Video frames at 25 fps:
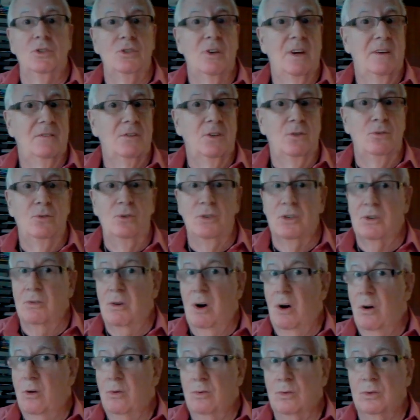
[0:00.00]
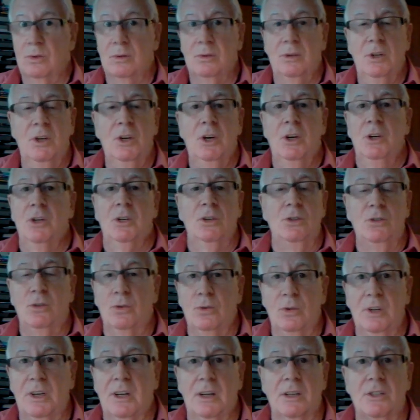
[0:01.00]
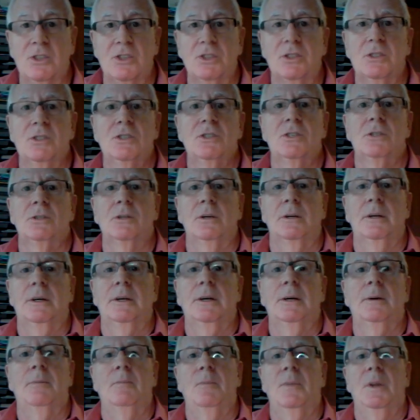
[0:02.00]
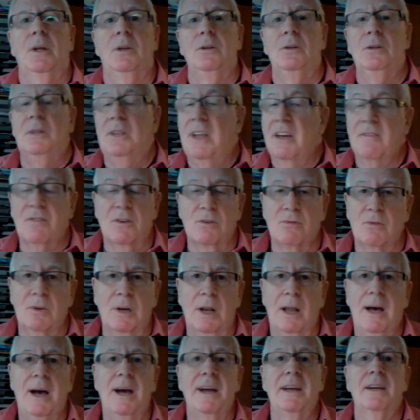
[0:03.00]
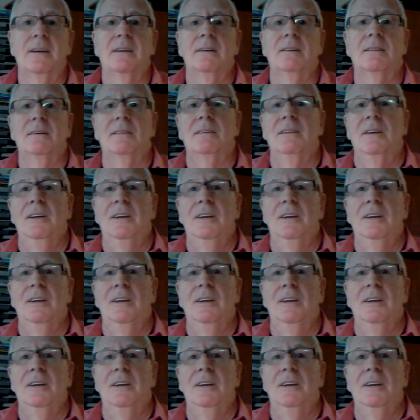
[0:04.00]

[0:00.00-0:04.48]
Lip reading: You have to do your own due diligence. Never rely on